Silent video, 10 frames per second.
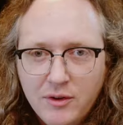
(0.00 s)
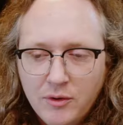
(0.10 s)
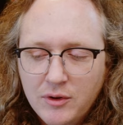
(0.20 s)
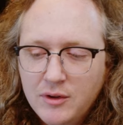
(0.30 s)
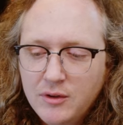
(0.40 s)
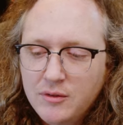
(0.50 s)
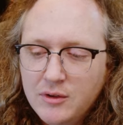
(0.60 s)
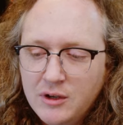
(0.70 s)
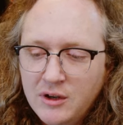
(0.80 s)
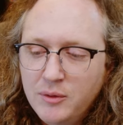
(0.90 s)
on
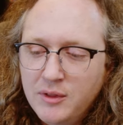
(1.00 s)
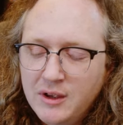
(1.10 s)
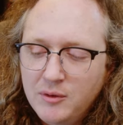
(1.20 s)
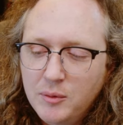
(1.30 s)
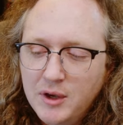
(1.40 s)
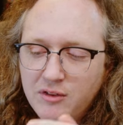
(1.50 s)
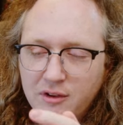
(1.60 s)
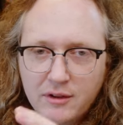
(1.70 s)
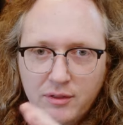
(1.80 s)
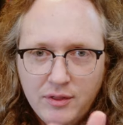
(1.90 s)
clothing when it's
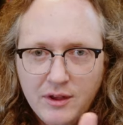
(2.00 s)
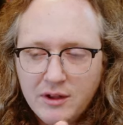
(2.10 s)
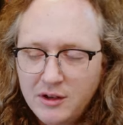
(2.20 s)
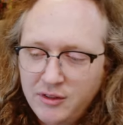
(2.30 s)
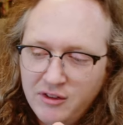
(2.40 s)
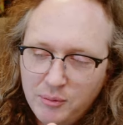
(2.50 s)
like thicker clothing,